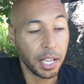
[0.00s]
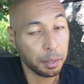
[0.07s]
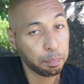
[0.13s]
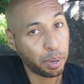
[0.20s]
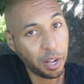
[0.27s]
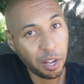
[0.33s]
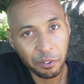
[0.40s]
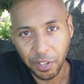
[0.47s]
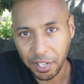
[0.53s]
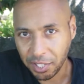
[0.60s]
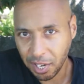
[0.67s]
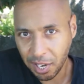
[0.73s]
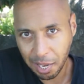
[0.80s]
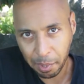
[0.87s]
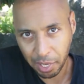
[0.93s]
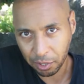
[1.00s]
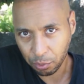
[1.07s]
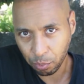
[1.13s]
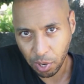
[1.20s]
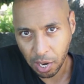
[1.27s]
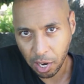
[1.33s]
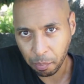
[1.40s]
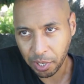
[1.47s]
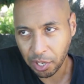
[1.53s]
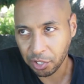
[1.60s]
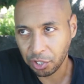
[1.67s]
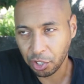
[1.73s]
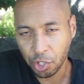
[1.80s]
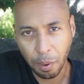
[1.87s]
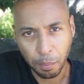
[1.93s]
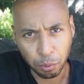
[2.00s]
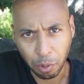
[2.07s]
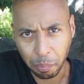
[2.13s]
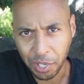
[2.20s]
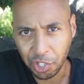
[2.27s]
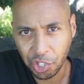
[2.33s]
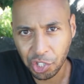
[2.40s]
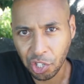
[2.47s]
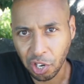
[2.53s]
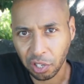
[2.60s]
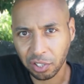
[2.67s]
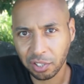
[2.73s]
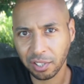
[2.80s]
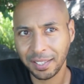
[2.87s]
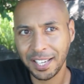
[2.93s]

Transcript: Perfect timing as well, because the shops would have been shut